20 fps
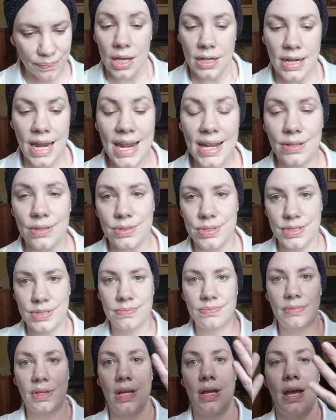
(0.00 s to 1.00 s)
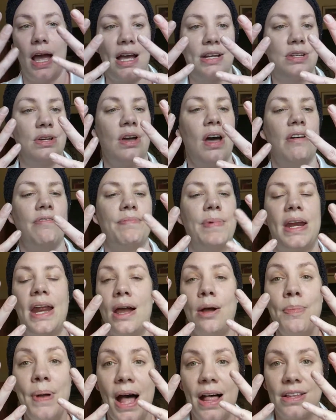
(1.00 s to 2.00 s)
Nails. I took off my
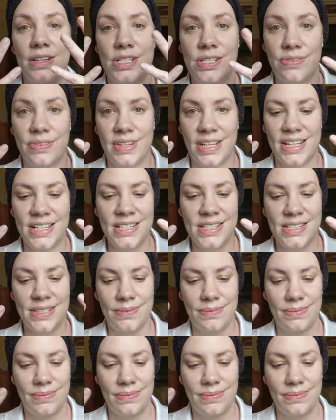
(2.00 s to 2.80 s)
nail polish for this.